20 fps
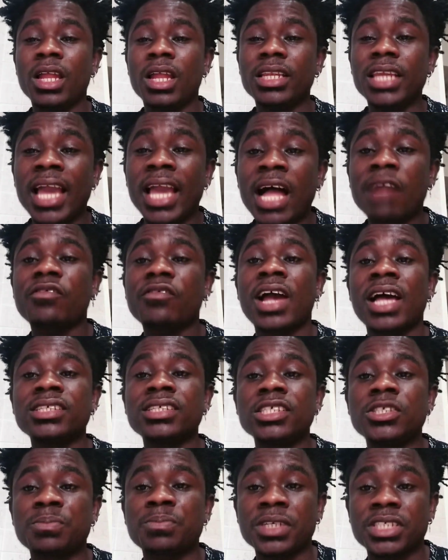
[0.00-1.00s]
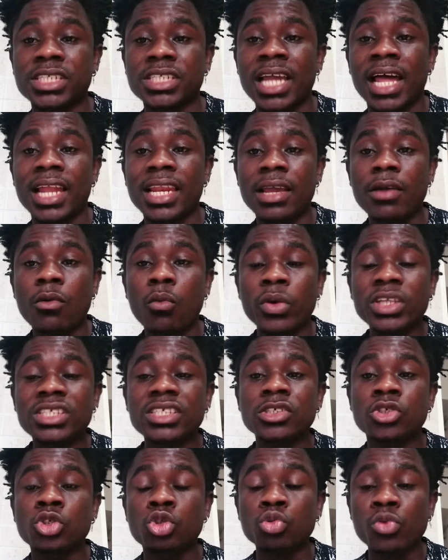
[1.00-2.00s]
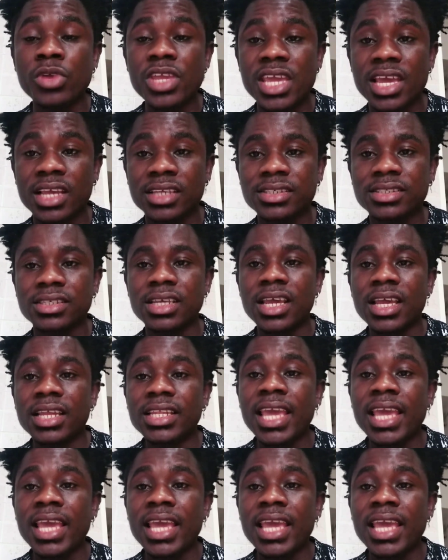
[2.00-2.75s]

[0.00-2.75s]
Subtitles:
They have casi speciale which is 2 years.